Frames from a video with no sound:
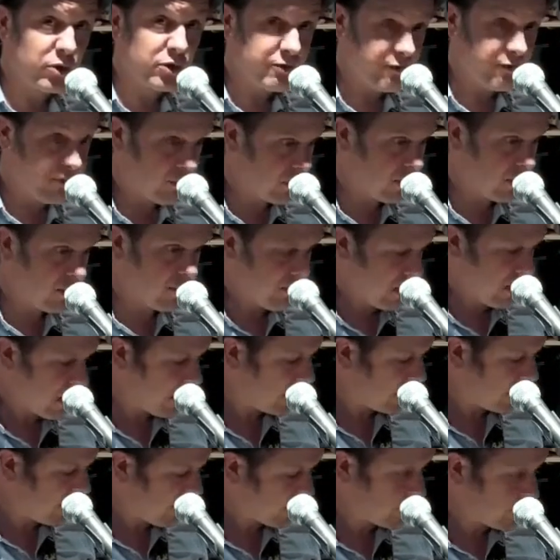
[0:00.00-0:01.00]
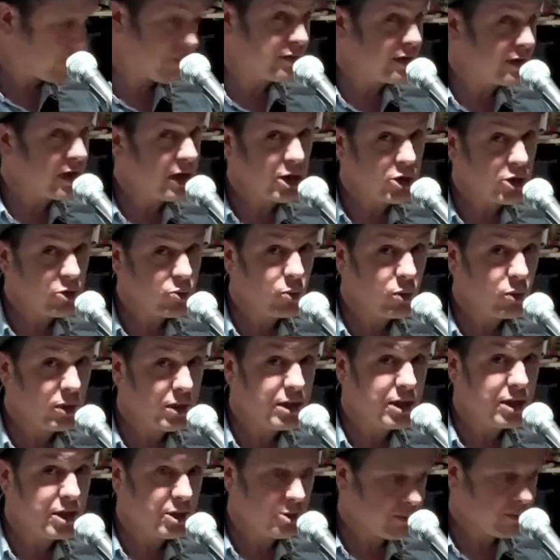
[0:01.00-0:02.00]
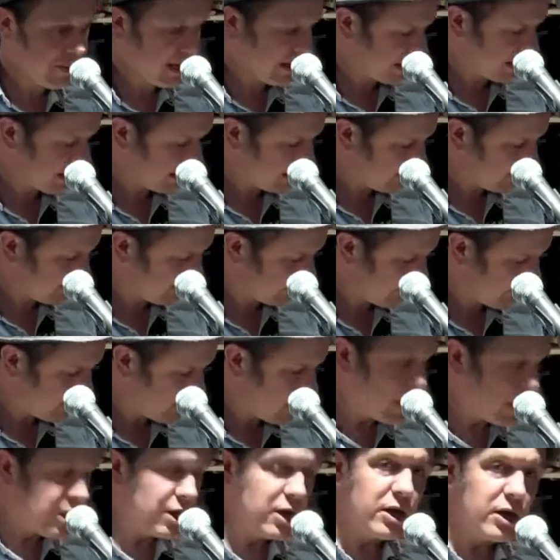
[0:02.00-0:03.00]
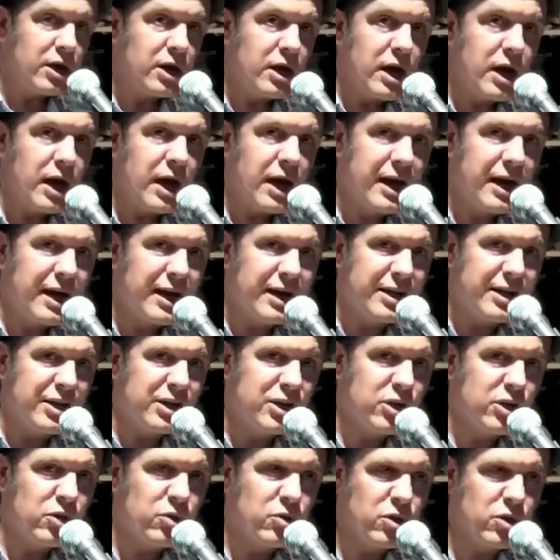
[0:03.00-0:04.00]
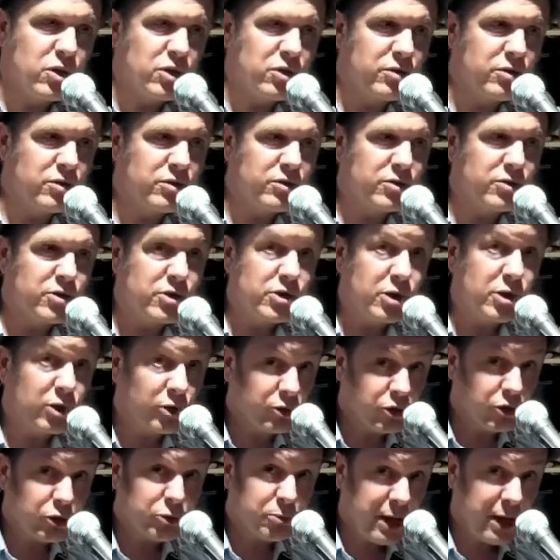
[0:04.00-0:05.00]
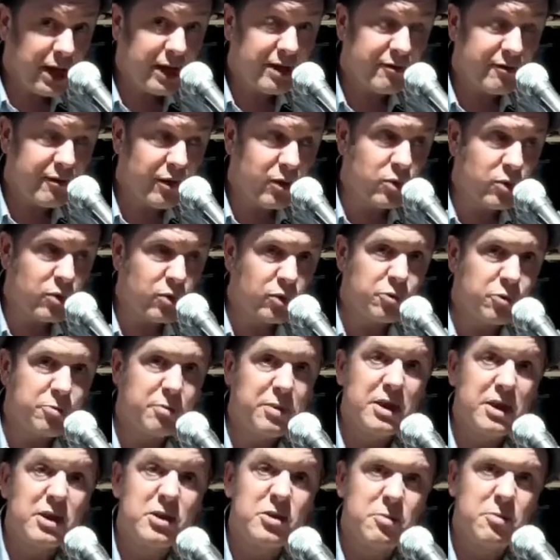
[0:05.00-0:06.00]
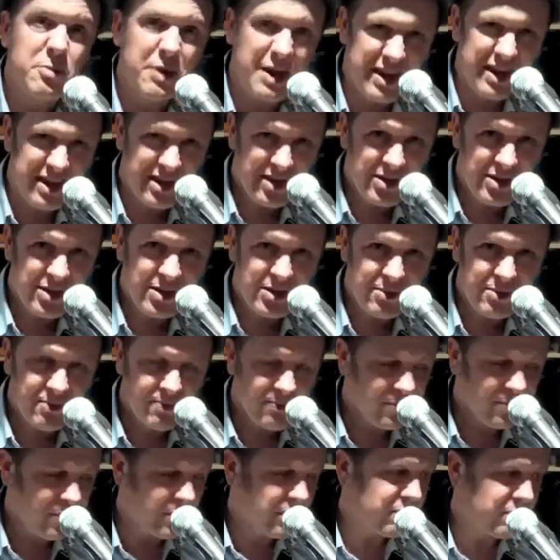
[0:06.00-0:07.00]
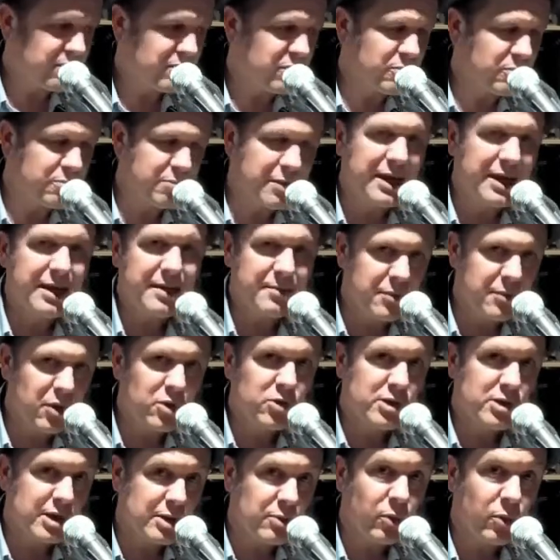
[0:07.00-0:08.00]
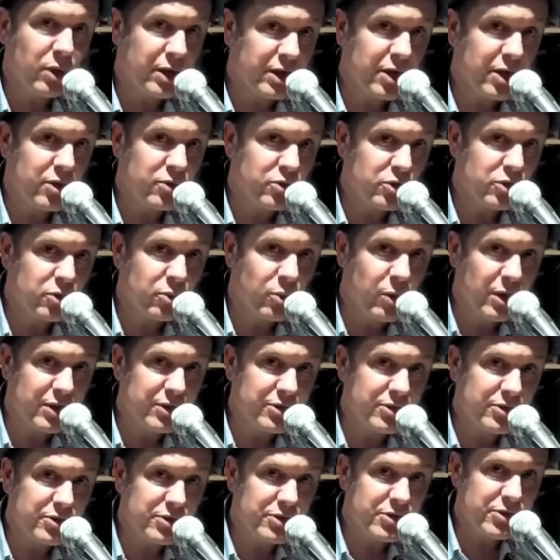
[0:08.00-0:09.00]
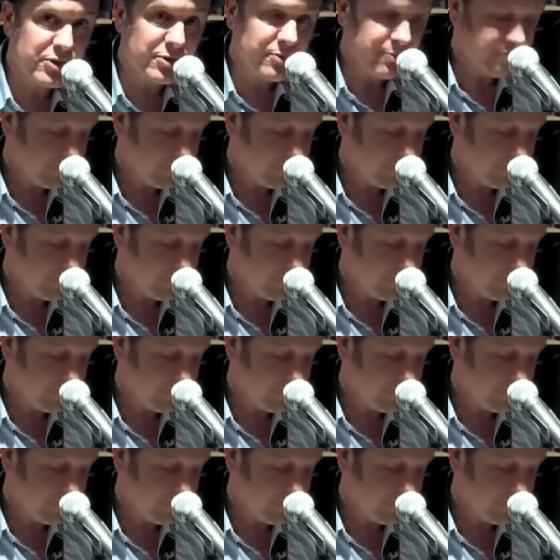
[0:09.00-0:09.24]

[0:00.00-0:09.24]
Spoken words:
for a number of years with this pedal, you can still do backing vocals, because a bass, you're playing mostly 1 note at once,